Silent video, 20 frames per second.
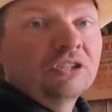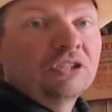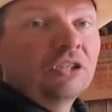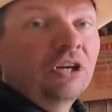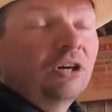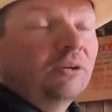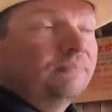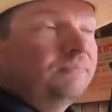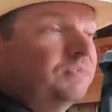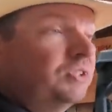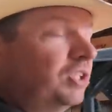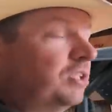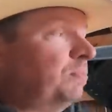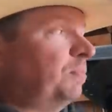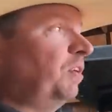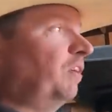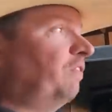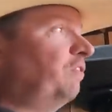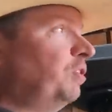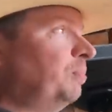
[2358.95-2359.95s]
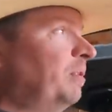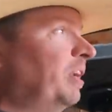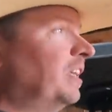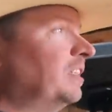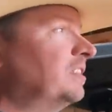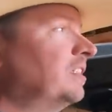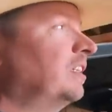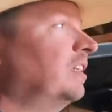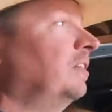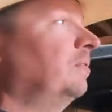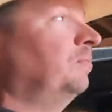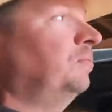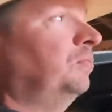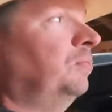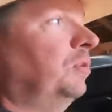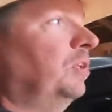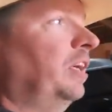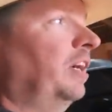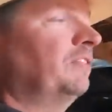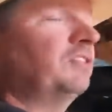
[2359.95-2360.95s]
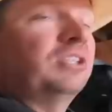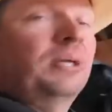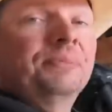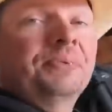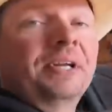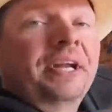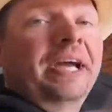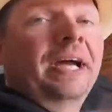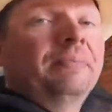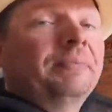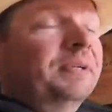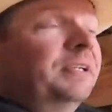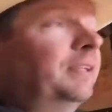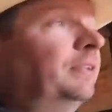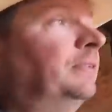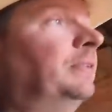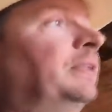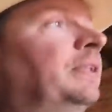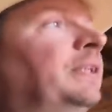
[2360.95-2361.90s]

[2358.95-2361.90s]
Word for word: So just be a few minutes. We'll have something happening.